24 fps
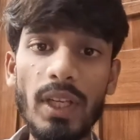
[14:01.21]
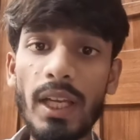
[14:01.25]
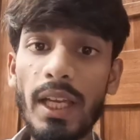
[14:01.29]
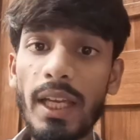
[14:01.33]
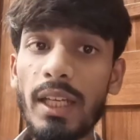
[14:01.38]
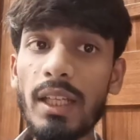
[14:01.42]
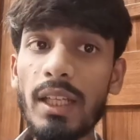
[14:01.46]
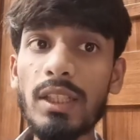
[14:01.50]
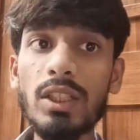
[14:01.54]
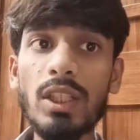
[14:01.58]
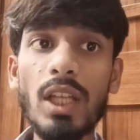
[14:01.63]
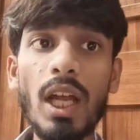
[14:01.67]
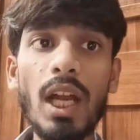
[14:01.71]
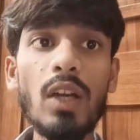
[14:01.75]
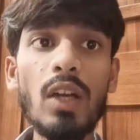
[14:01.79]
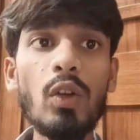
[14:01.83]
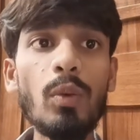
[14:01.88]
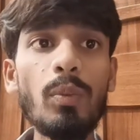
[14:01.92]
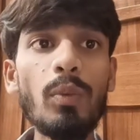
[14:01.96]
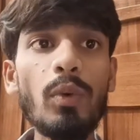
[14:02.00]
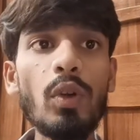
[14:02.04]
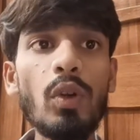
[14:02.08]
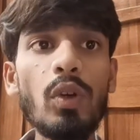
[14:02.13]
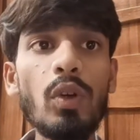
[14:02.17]
In a star
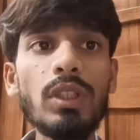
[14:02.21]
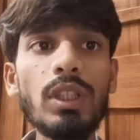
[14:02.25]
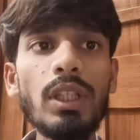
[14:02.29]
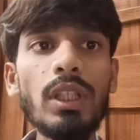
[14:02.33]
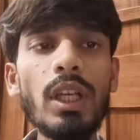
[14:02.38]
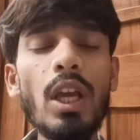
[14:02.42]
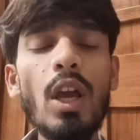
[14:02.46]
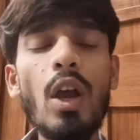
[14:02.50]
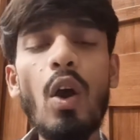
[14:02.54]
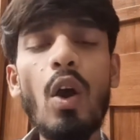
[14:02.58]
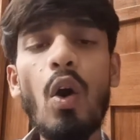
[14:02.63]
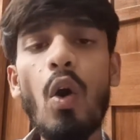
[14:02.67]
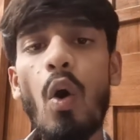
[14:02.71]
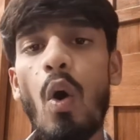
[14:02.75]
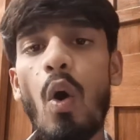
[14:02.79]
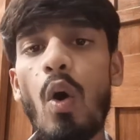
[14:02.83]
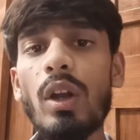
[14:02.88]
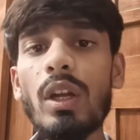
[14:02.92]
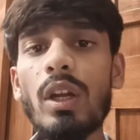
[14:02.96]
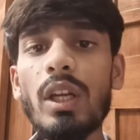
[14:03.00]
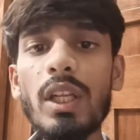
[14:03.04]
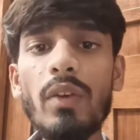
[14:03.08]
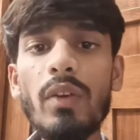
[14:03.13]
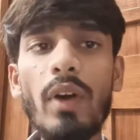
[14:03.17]
topology,
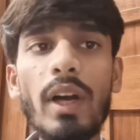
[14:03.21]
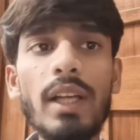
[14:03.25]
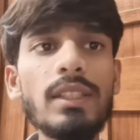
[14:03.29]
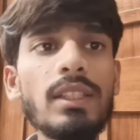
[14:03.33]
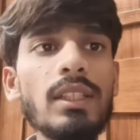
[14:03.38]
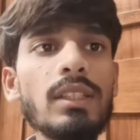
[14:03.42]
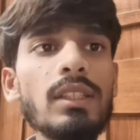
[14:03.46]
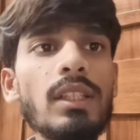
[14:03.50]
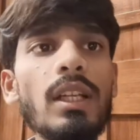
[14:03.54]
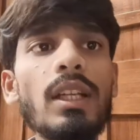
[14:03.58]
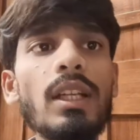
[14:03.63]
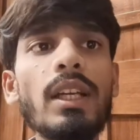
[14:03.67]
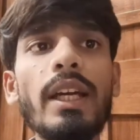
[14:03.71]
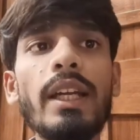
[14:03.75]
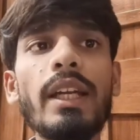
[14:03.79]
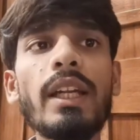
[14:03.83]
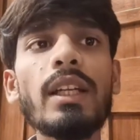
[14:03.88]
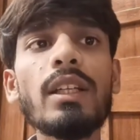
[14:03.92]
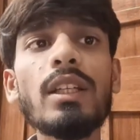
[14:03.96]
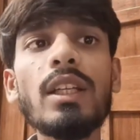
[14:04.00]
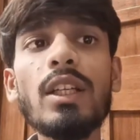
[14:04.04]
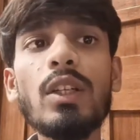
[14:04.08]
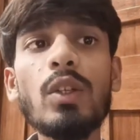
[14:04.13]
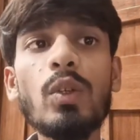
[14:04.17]
all devices are
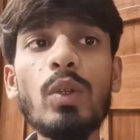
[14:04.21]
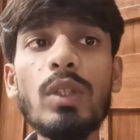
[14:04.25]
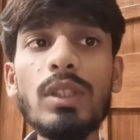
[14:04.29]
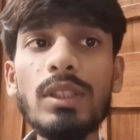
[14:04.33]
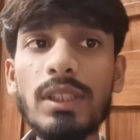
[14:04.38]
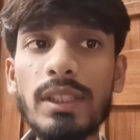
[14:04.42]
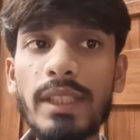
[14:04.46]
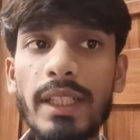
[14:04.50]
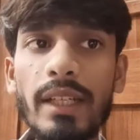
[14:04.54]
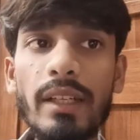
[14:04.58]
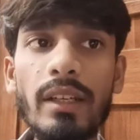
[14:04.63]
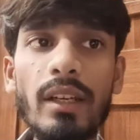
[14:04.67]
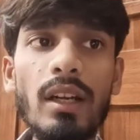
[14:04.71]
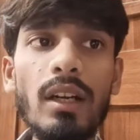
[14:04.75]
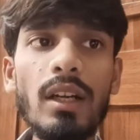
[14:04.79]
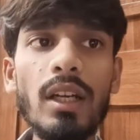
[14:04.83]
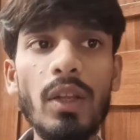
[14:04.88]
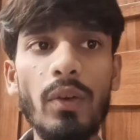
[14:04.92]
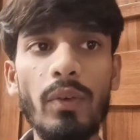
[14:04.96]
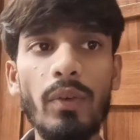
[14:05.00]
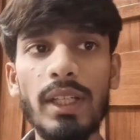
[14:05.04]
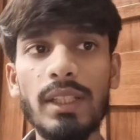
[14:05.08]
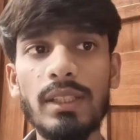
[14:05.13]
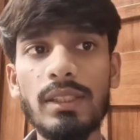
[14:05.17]
connected to a central
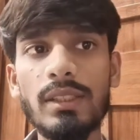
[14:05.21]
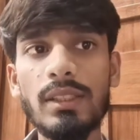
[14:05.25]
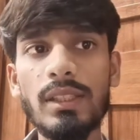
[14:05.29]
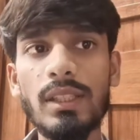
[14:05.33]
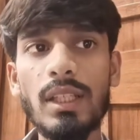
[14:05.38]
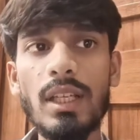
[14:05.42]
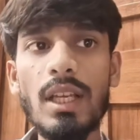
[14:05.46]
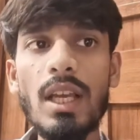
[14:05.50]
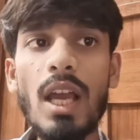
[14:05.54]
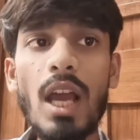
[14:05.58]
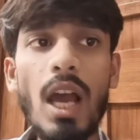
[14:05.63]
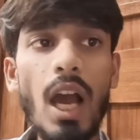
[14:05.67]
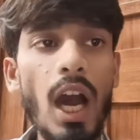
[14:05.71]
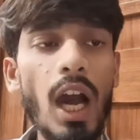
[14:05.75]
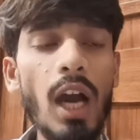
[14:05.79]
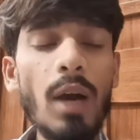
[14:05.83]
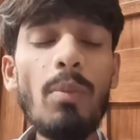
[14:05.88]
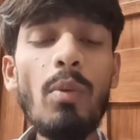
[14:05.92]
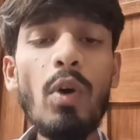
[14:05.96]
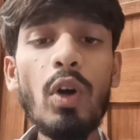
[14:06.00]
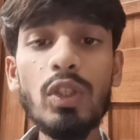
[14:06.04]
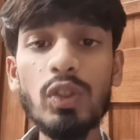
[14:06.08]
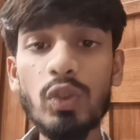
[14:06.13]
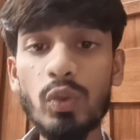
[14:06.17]
device,
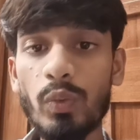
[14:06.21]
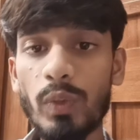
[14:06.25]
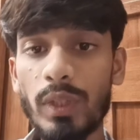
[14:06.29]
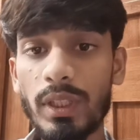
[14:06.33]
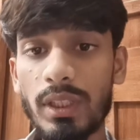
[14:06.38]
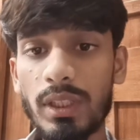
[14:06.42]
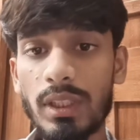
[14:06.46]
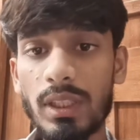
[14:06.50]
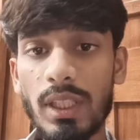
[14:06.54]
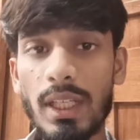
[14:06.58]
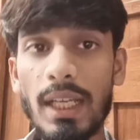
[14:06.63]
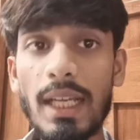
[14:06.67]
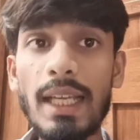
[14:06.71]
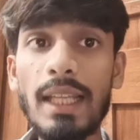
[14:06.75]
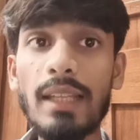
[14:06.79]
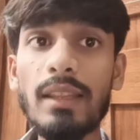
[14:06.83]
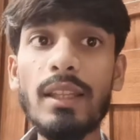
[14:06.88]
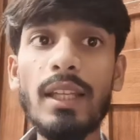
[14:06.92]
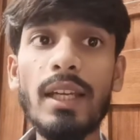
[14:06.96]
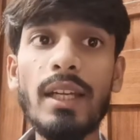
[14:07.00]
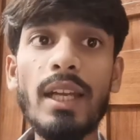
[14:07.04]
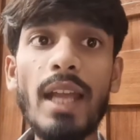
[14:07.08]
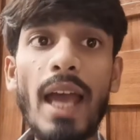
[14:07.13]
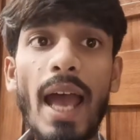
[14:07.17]
hub or switch,
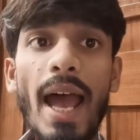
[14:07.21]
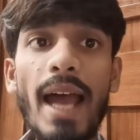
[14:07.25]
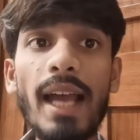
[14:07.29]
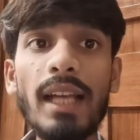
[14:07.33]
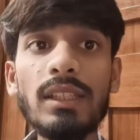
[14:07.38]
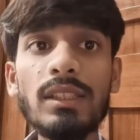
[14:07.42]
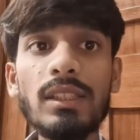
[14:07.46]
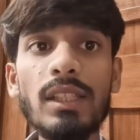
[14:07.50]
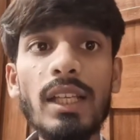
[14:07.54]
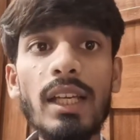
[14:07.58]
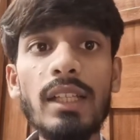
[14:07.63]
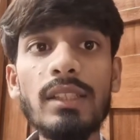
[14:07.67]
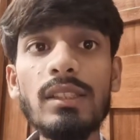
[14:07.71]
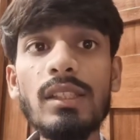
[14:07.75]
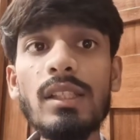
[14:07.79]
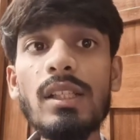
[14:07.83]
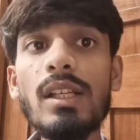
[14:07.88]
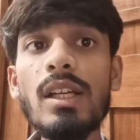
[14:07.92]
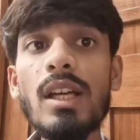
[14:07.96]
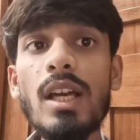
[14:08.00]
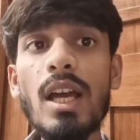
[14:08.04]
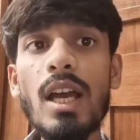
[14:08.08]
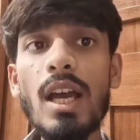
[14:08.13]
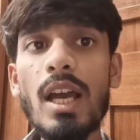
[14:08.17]
that acts as a
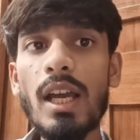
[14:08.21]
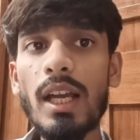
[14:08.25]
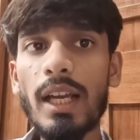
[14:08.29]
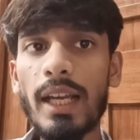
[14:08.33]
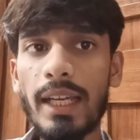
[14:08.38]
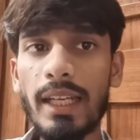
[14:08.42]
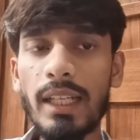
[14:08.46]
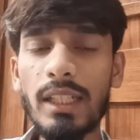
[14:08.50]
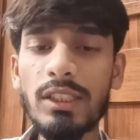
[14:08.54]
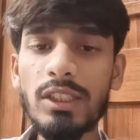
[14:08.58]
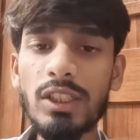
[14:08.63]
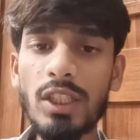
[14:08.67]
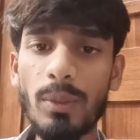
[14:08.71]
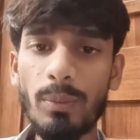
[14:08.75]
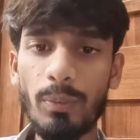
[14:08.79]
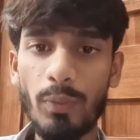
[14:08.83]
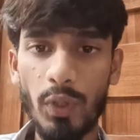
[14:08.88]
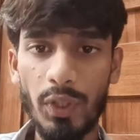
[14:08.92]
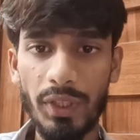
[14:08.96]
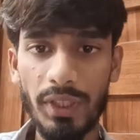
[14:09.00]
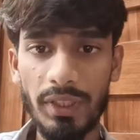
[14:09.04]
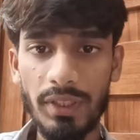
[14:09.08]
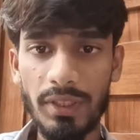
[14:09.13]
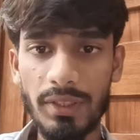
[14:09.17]
connection
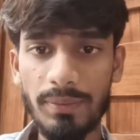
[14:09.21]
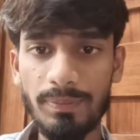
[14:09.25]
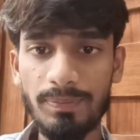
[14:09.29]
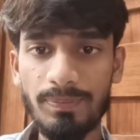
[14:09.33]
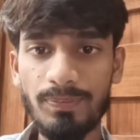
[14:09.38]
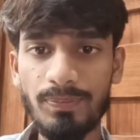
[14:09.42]
point.